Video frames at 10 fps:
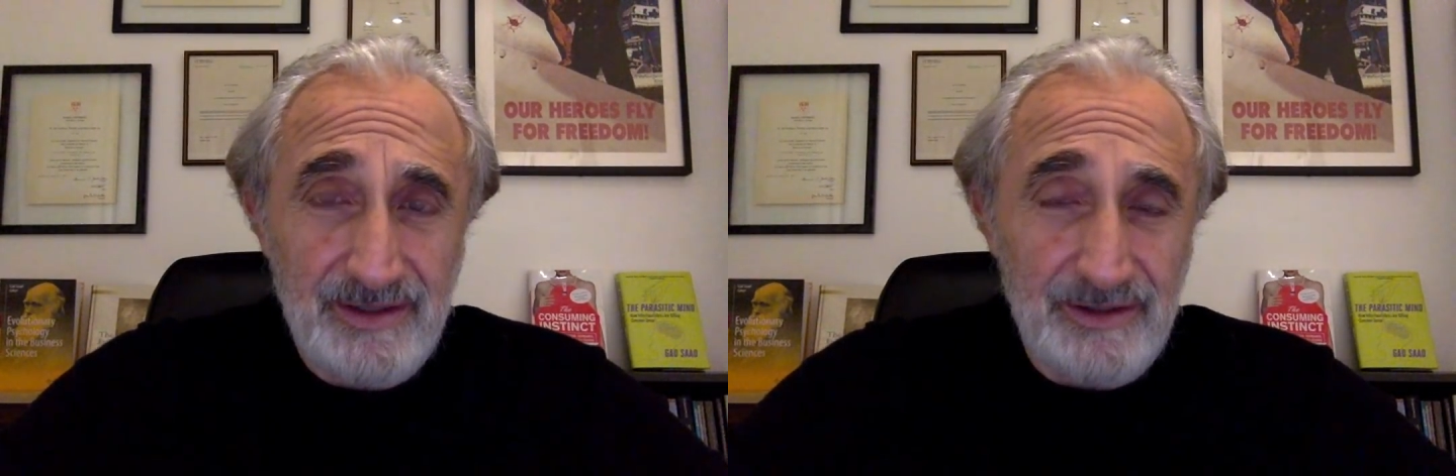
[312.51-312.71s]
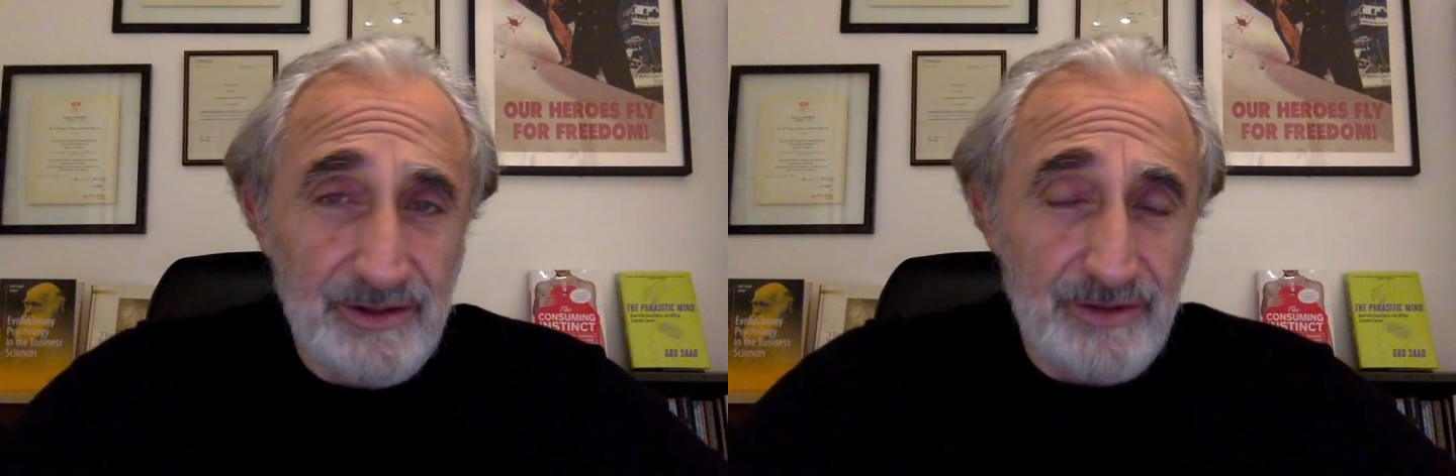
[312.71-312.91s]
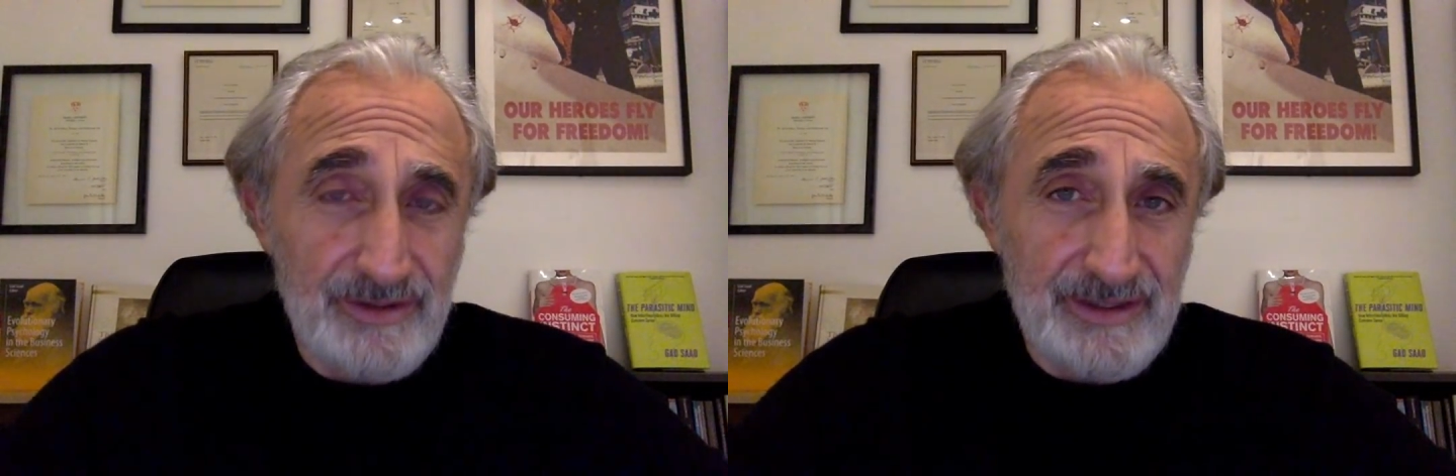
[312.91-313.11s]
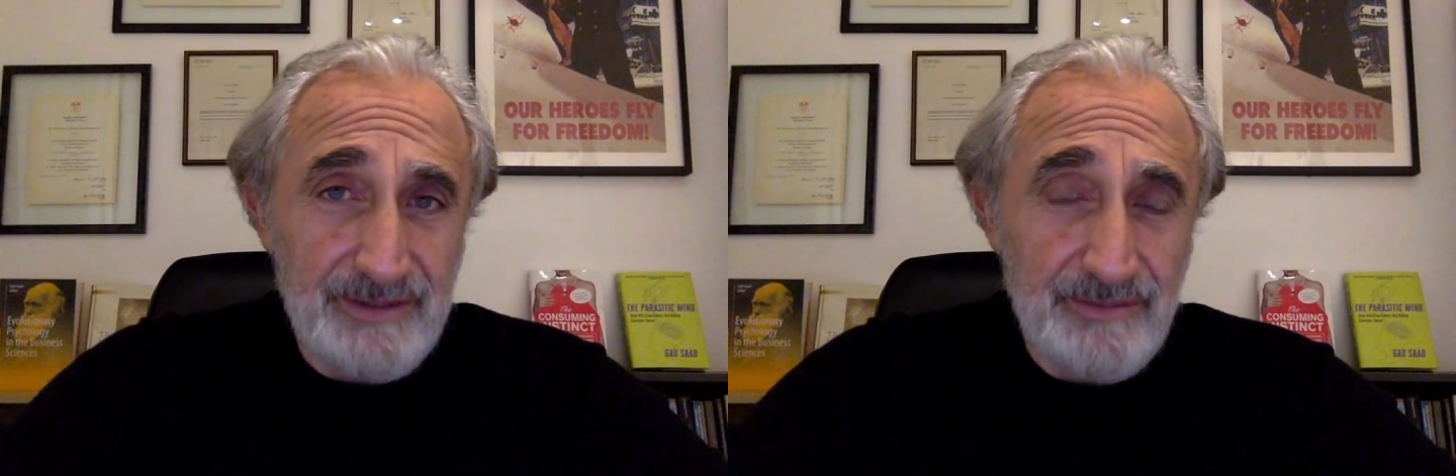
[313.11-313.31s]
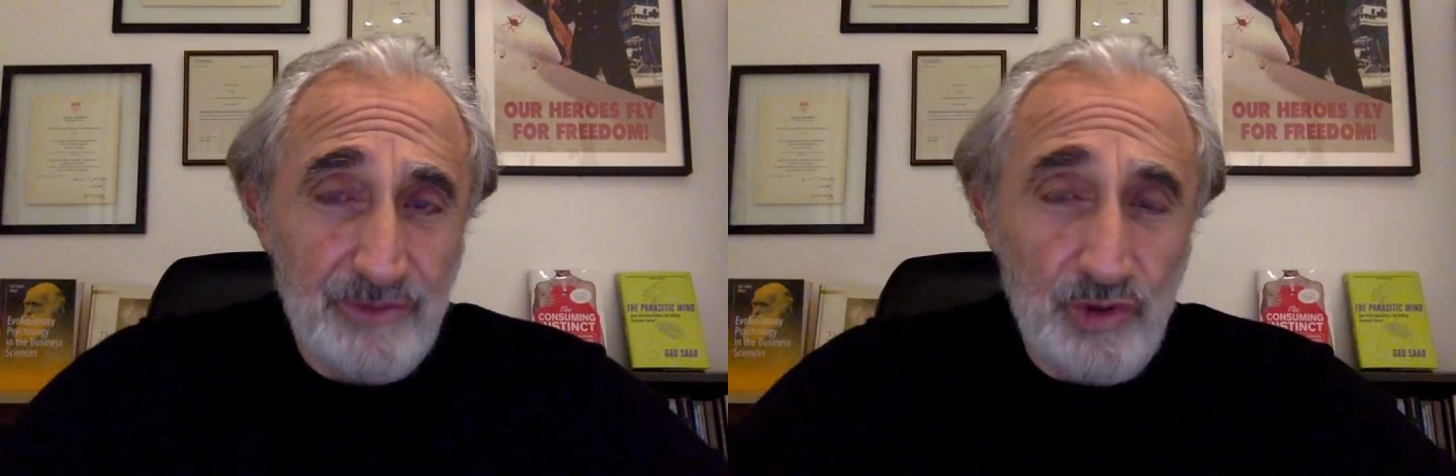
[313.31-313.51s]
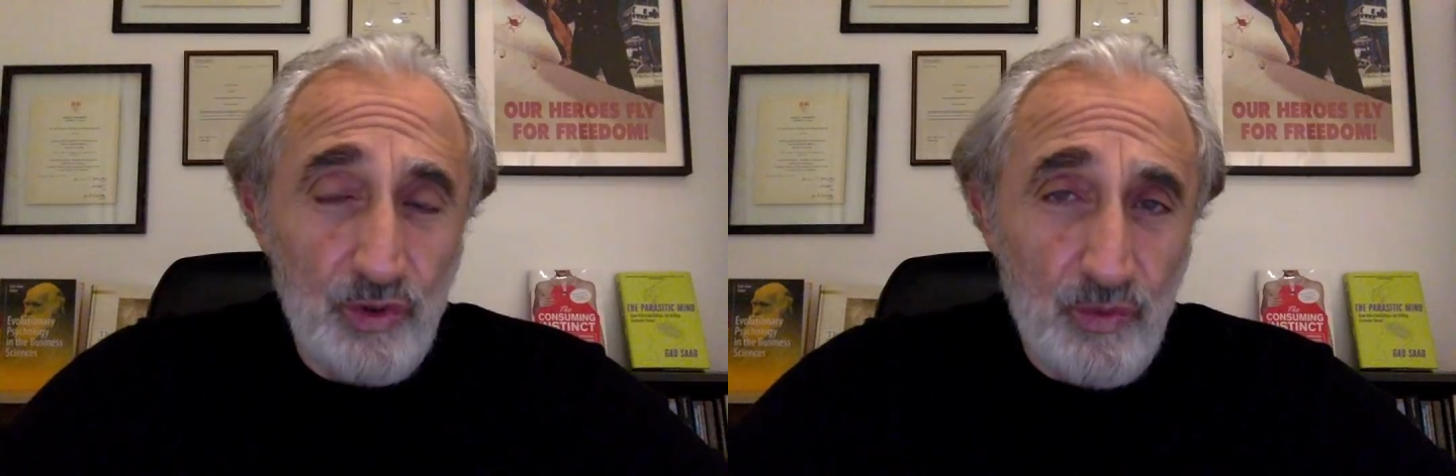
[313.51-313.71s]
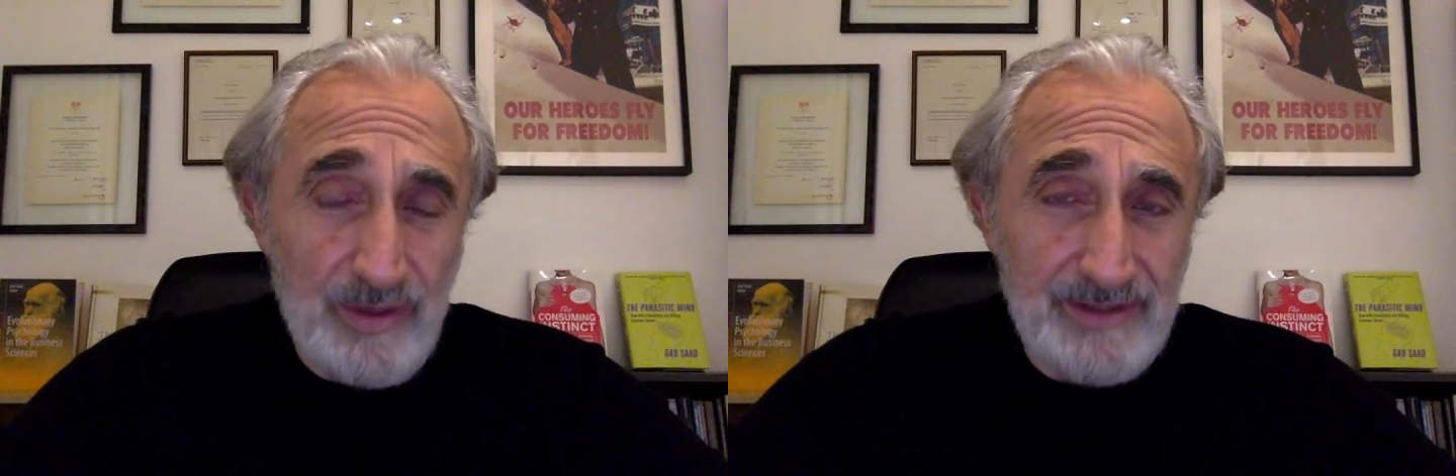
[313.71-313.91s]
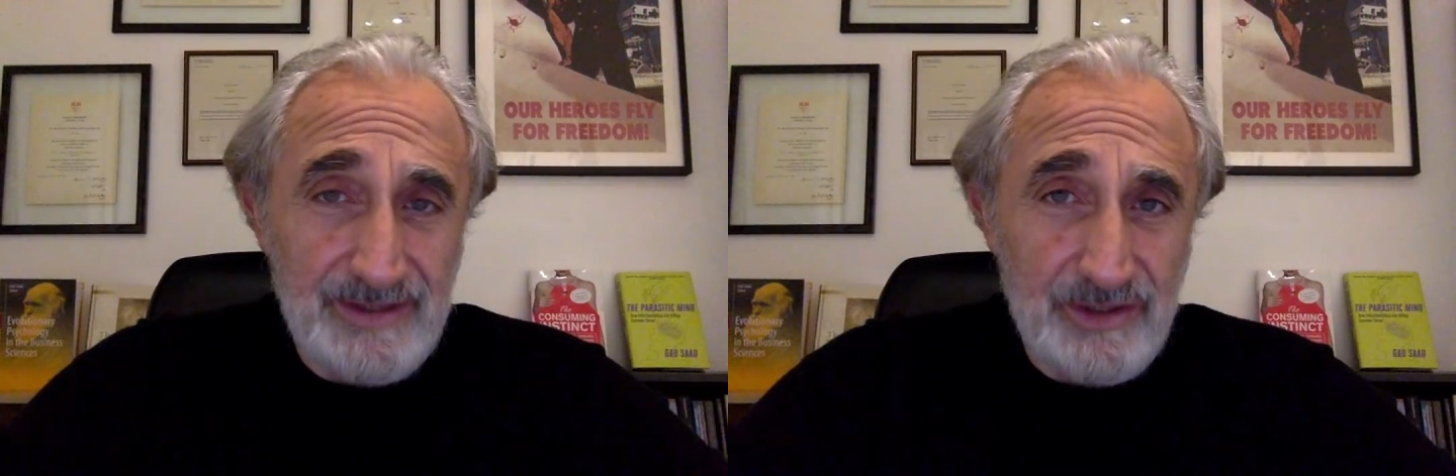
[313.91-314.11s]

literally no one